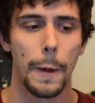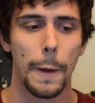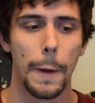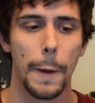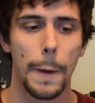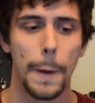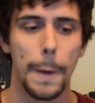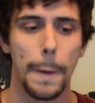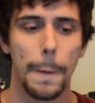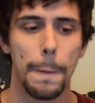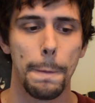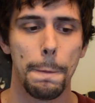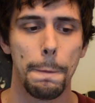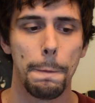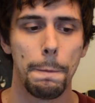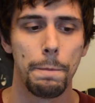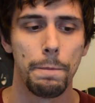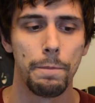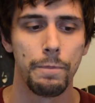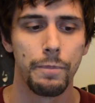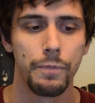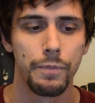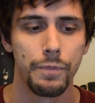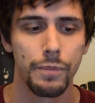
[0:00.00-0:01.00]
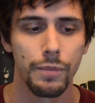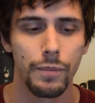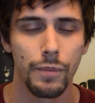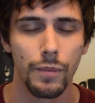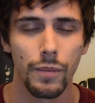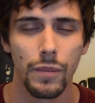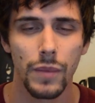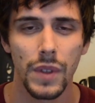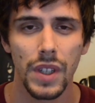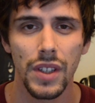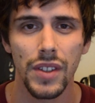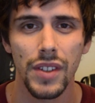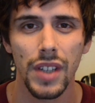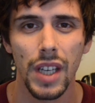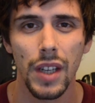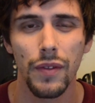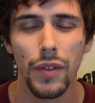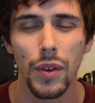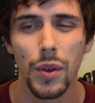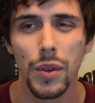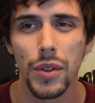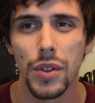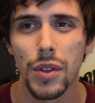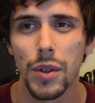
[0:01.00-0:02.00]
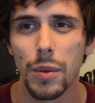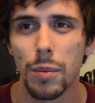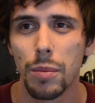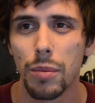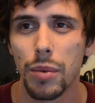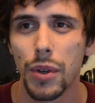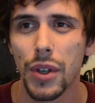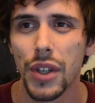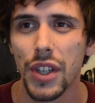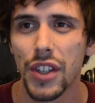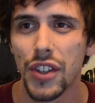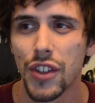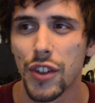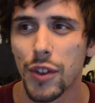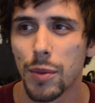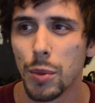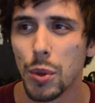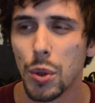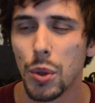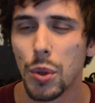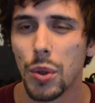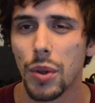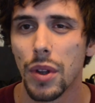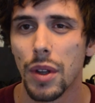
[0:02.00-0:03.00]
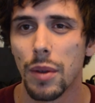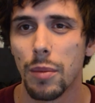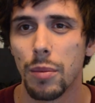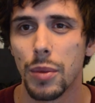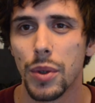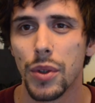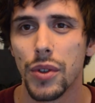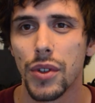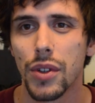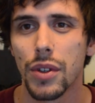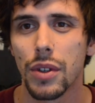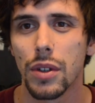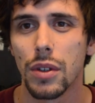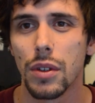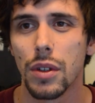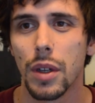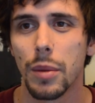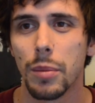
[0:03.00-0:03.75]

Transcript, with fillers: Um, these headphones are pretty smooth and musical.